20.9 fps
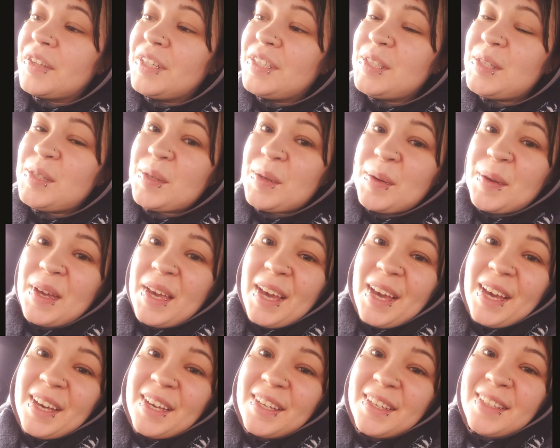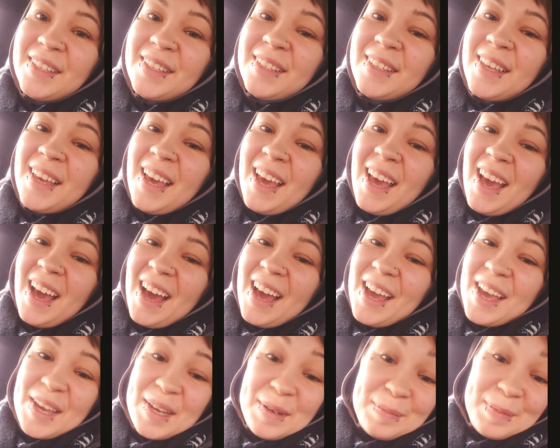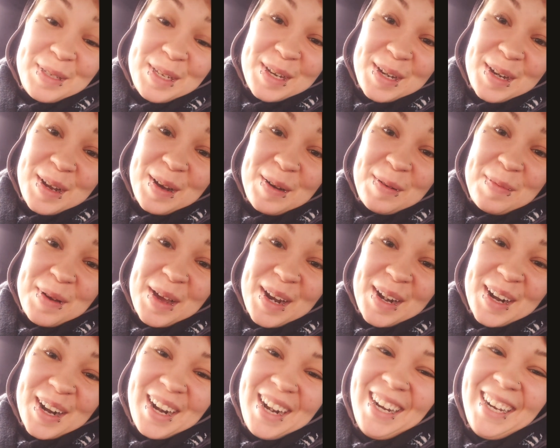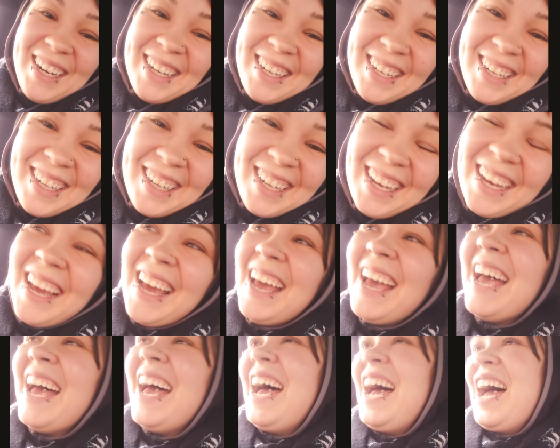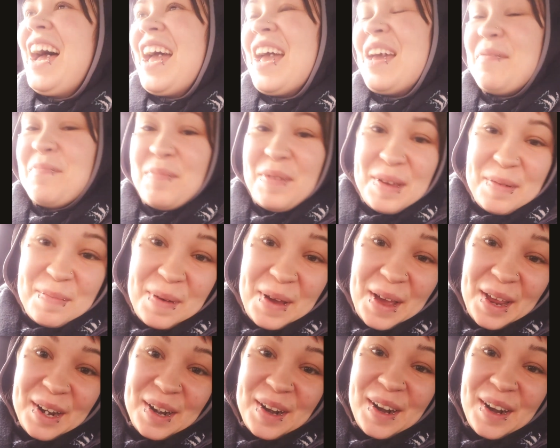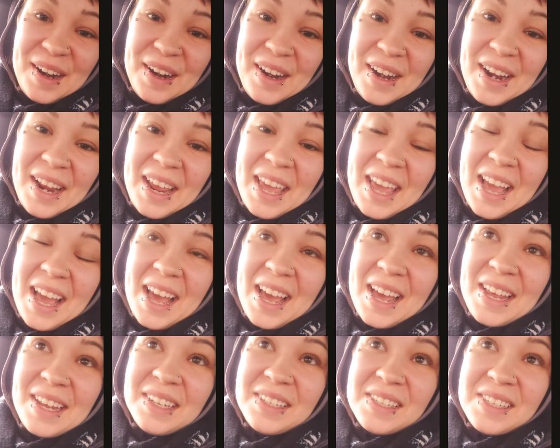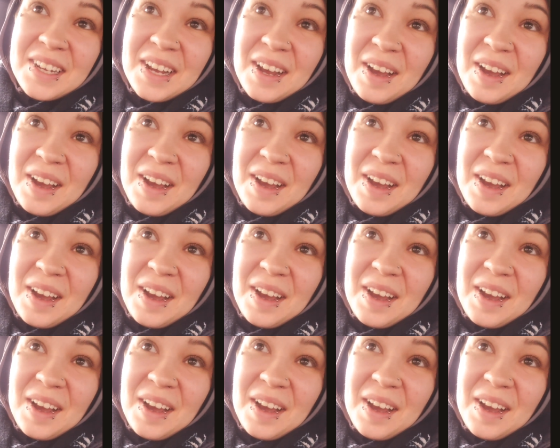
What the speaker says: So yeah, I aim to know better and be better and